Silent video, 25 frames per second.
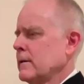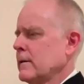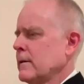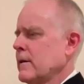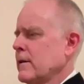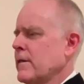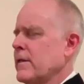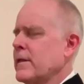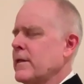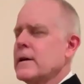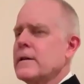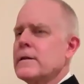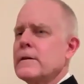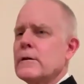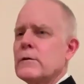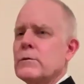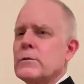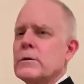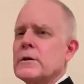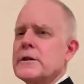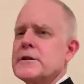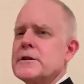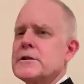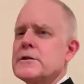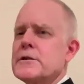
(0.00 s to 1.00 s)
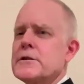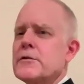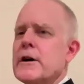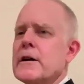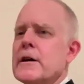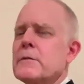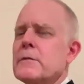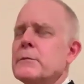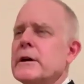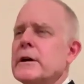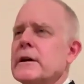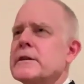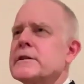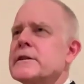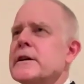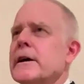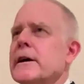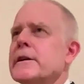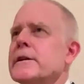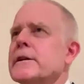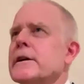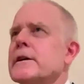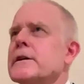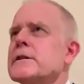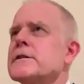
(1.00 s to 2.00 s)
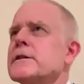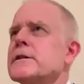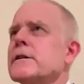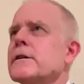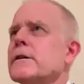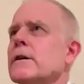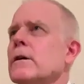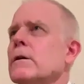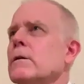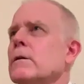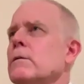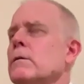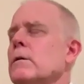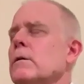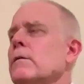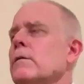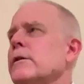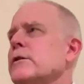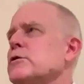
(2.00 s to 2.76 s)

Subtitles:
The thing that really struck me 10 days ago,